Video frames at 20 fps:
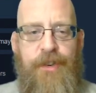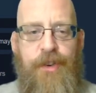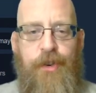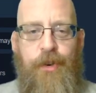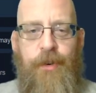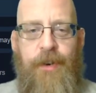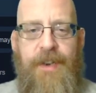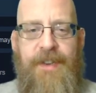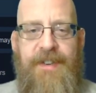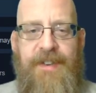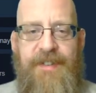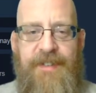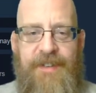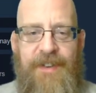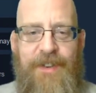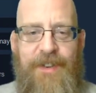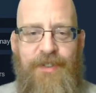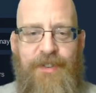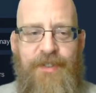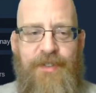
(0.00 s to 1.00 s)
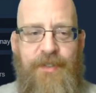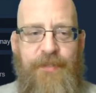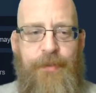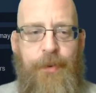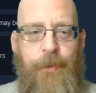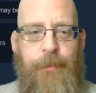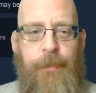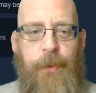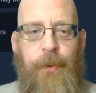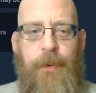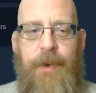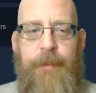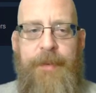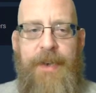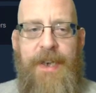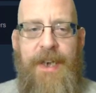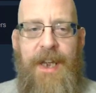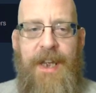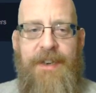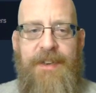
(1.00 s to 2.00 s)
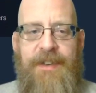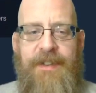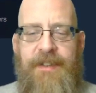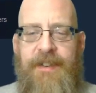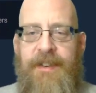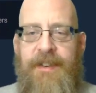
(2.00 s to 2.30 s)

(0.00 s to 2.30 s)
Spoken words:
greatest legends of football that have been added